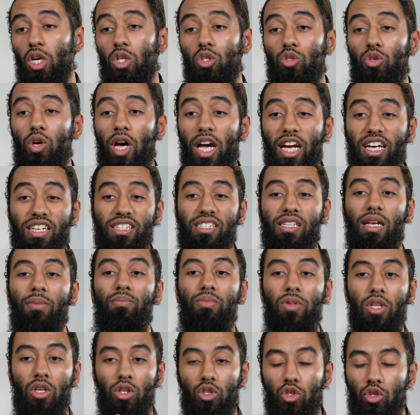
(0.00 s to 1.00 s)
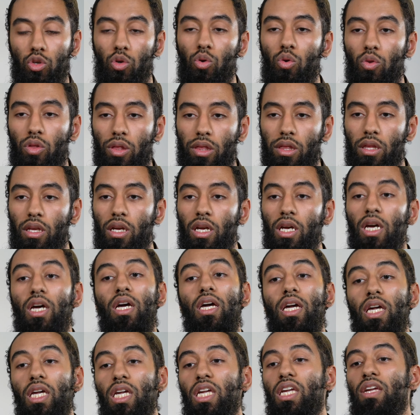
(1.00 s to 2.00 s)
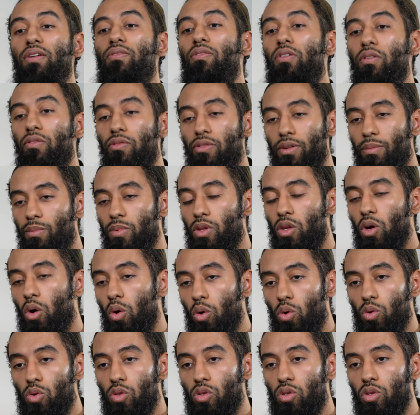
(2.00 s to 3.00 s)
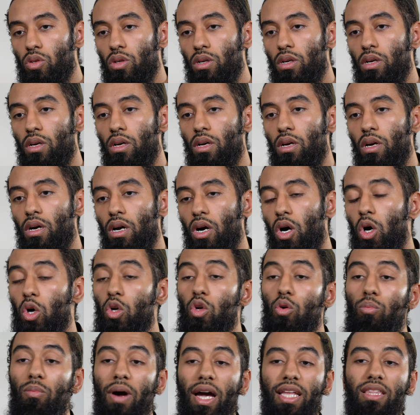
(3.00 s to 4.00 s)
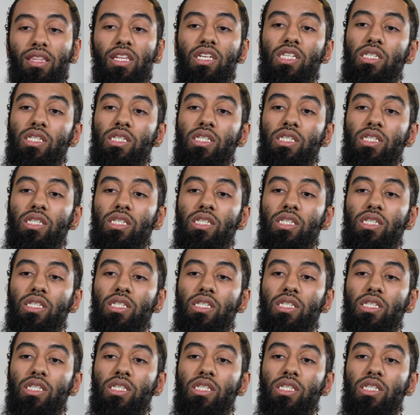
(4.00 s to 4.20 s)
to accept the truth even from those who you might